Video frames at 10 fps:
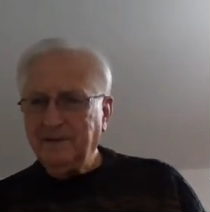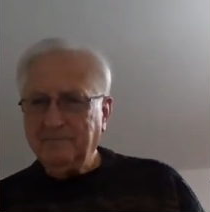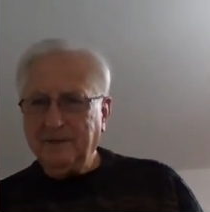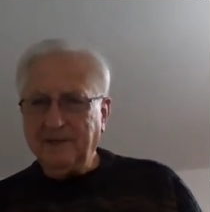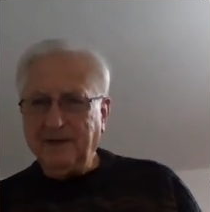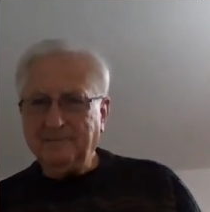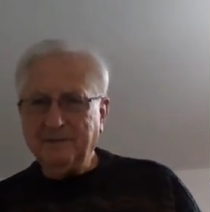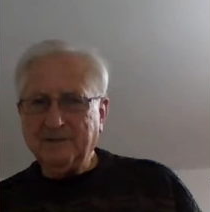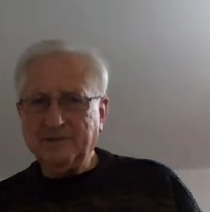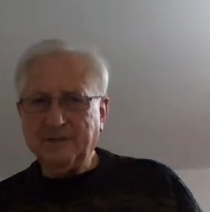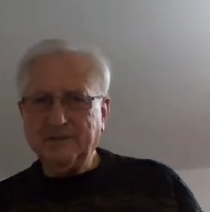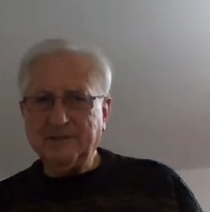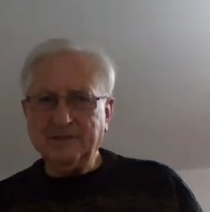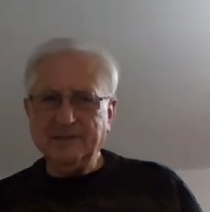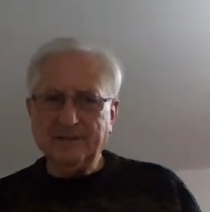But I
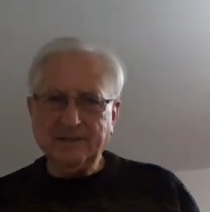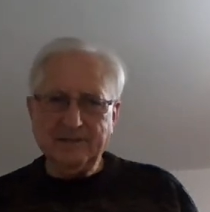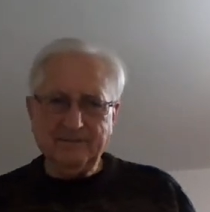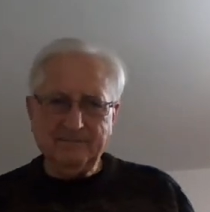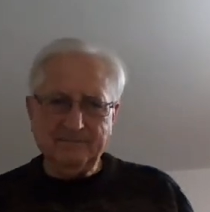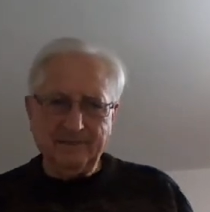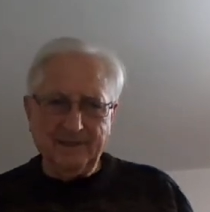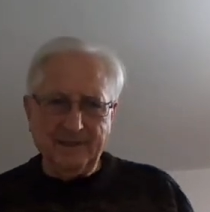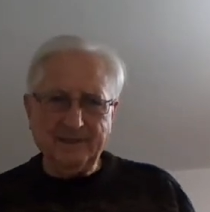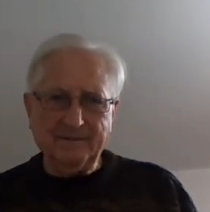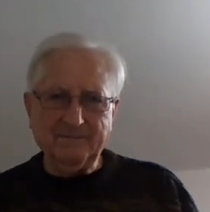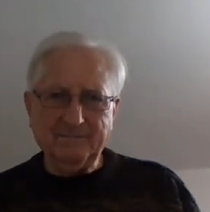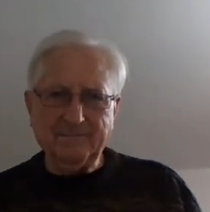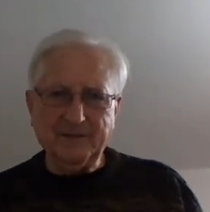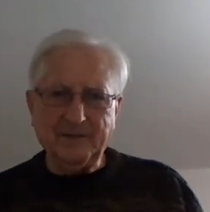misjudged it. It did
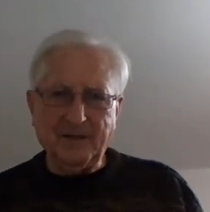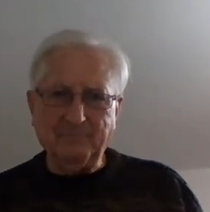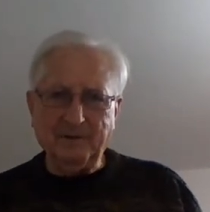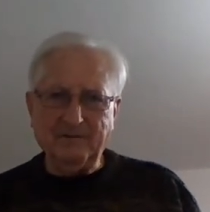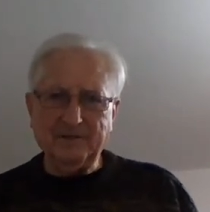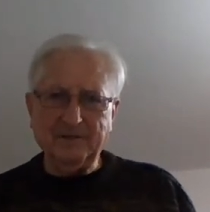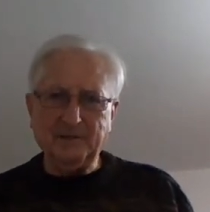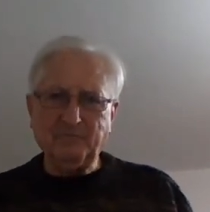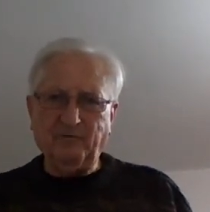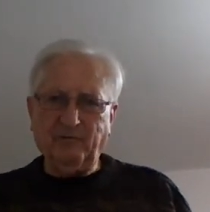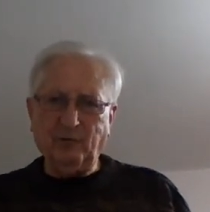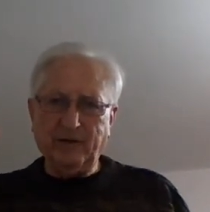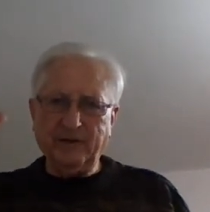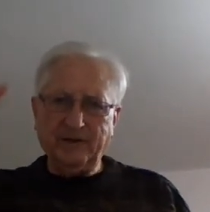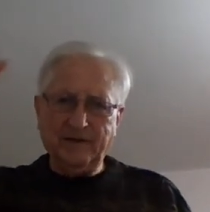the top of it just before
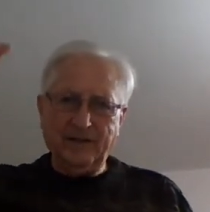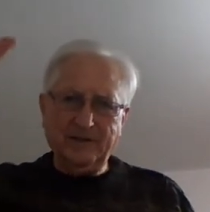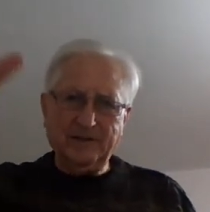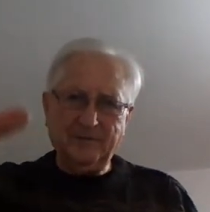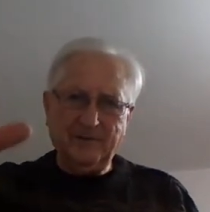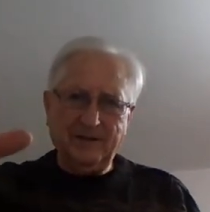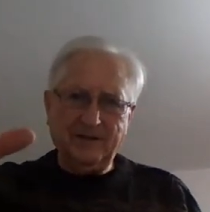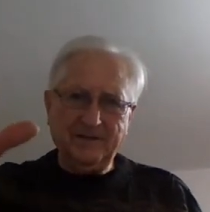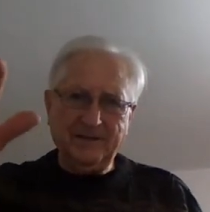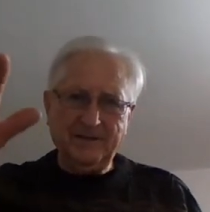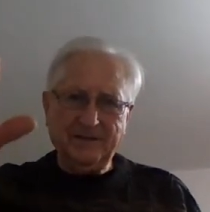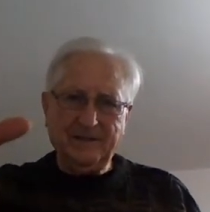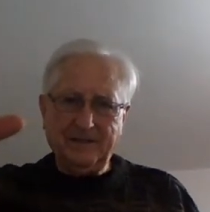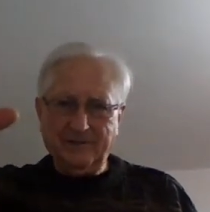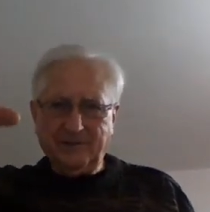it got to the ground. It hit
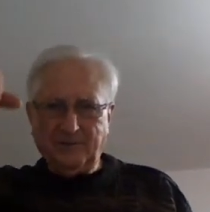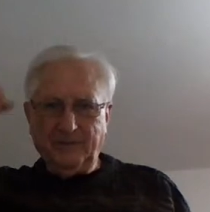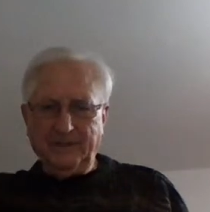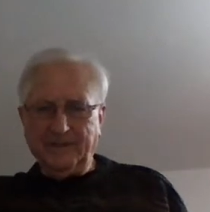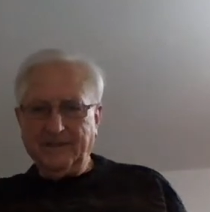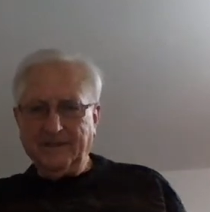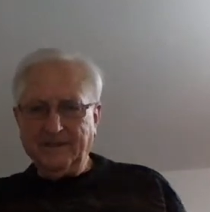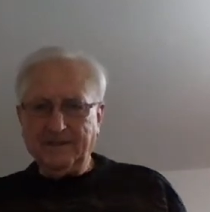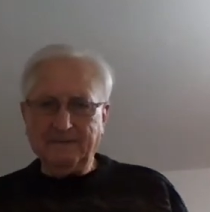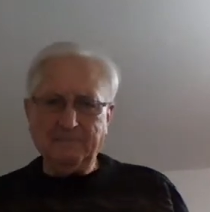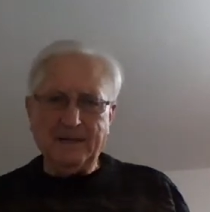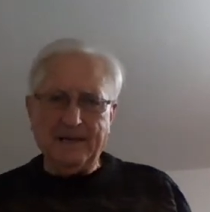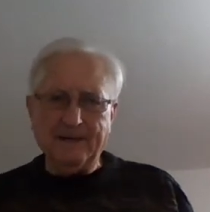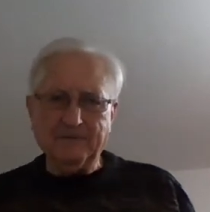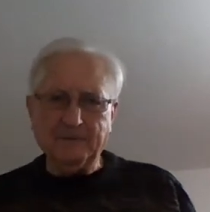that other tree and it kicked it
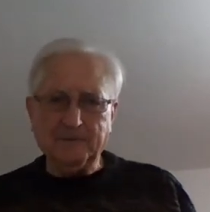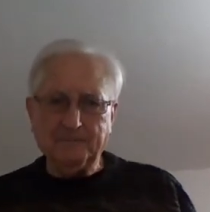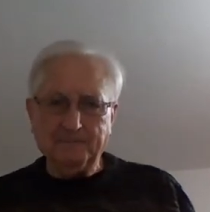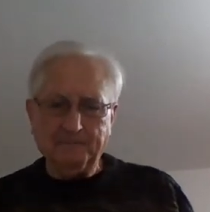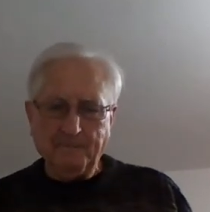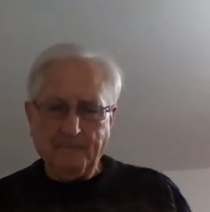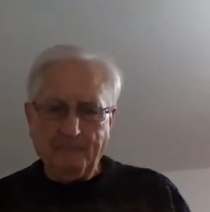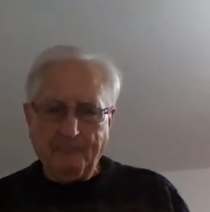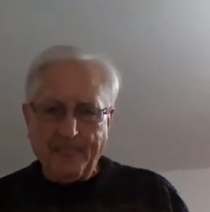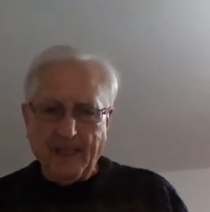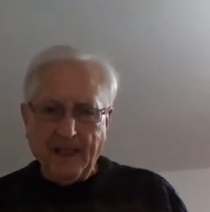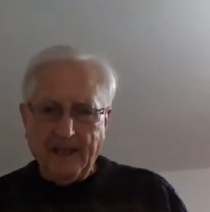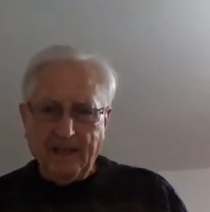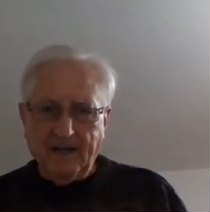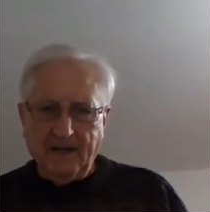back. Well,
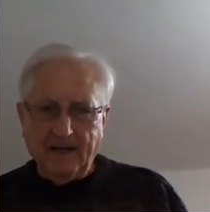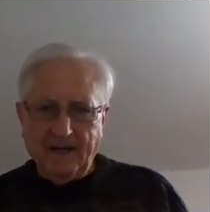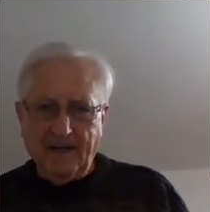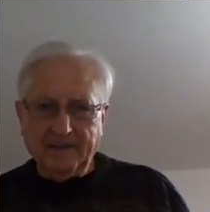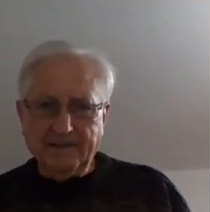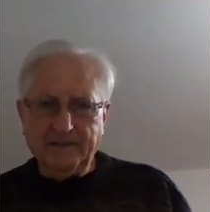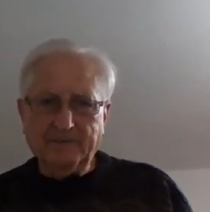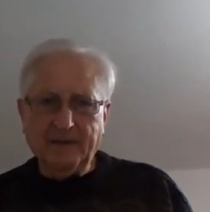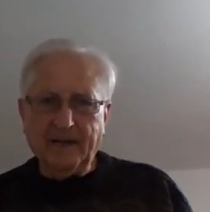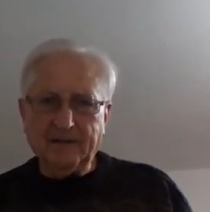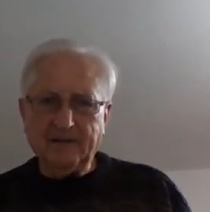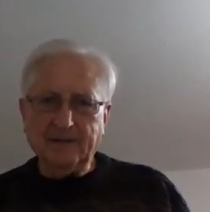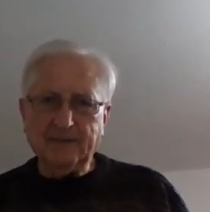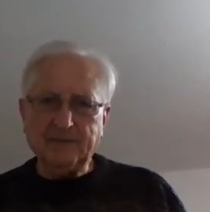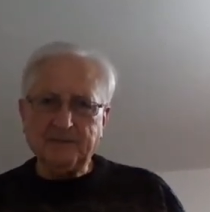I'd cleared me out a
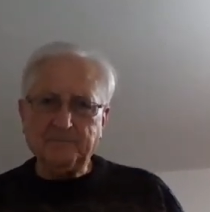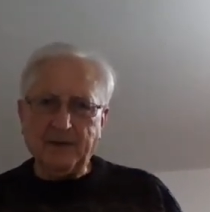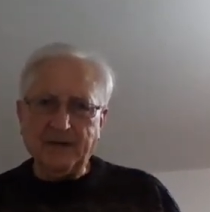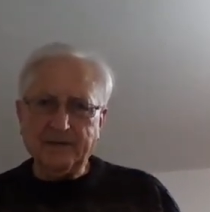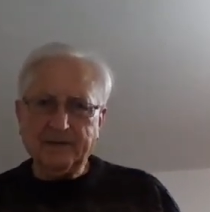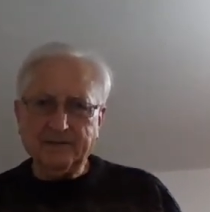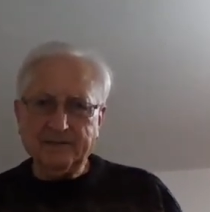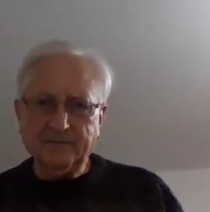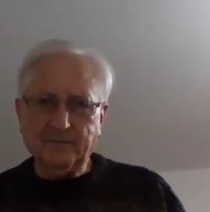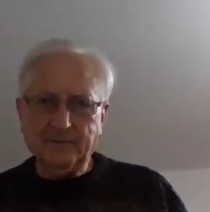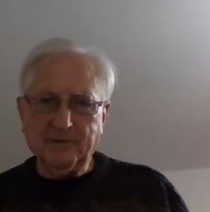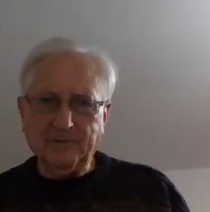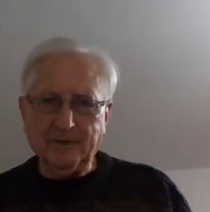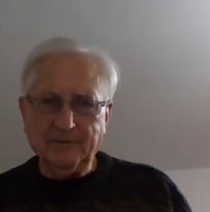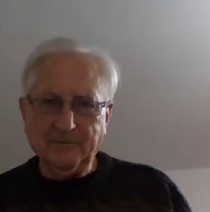little spot to work
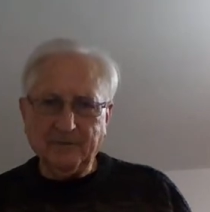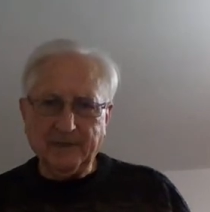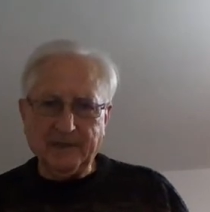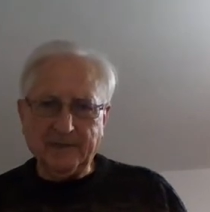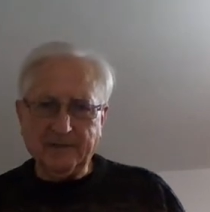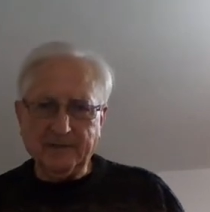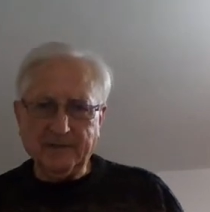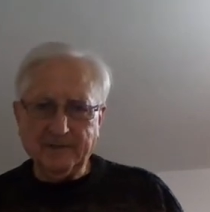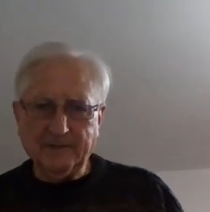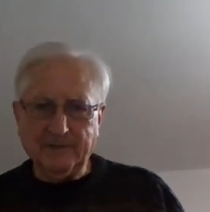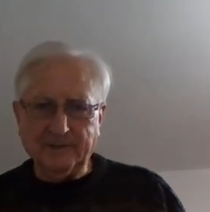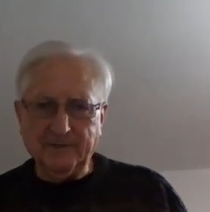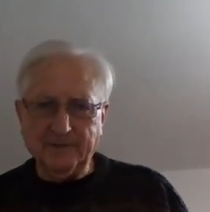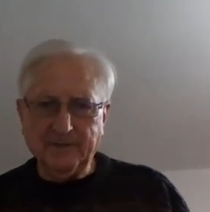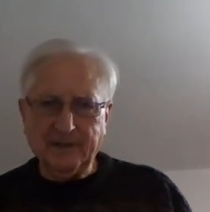in to, you know,
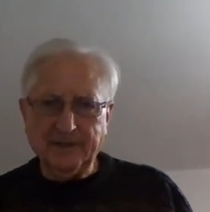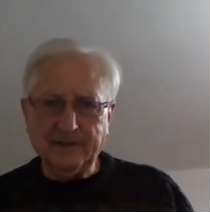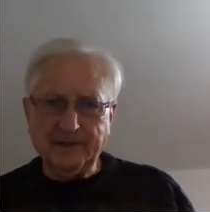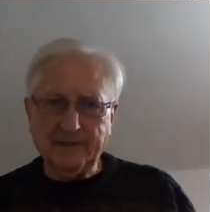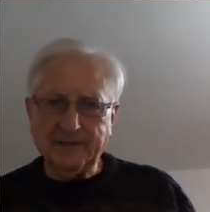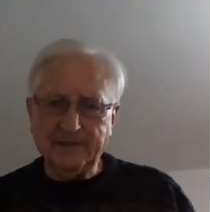do the cutting things.